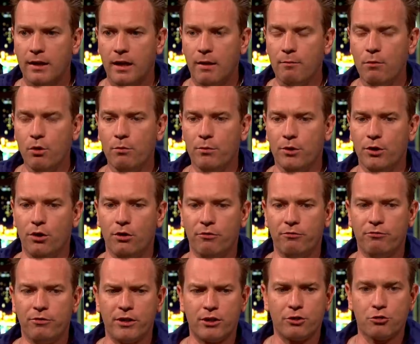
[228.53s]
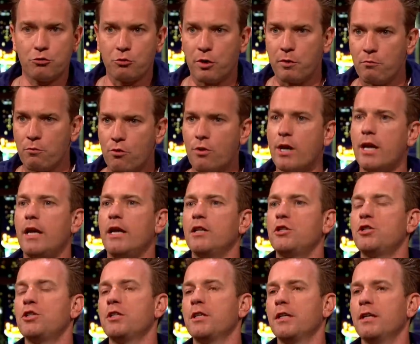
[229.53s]
a moment of extreme
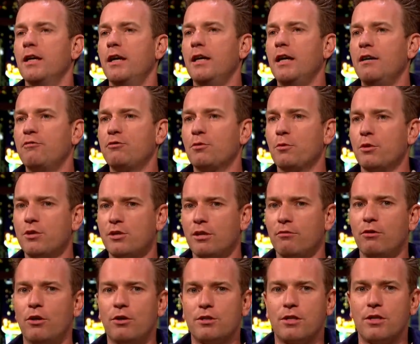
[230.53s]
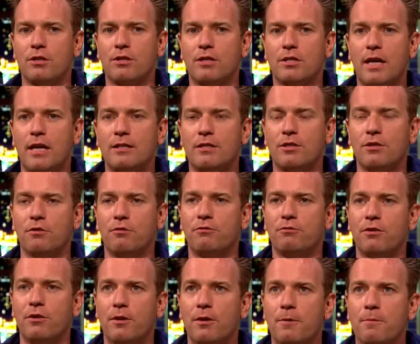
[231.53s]
rage, and afterwards they've lost their sense
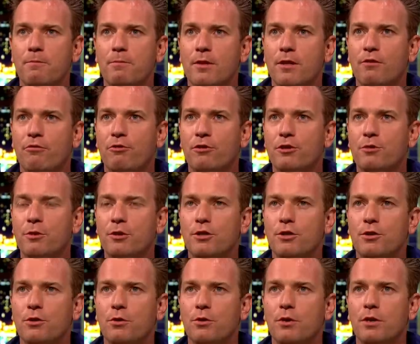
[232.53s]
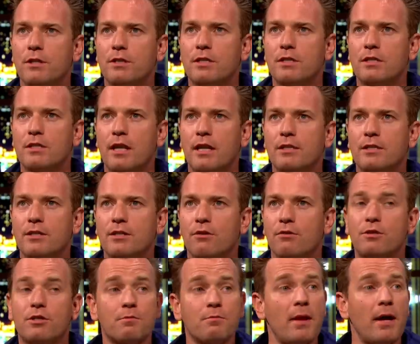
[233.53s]
of... The first one to go is the sense
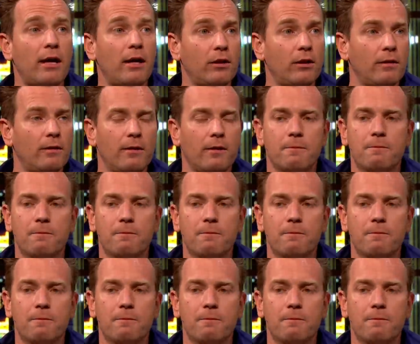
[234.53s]
of smell.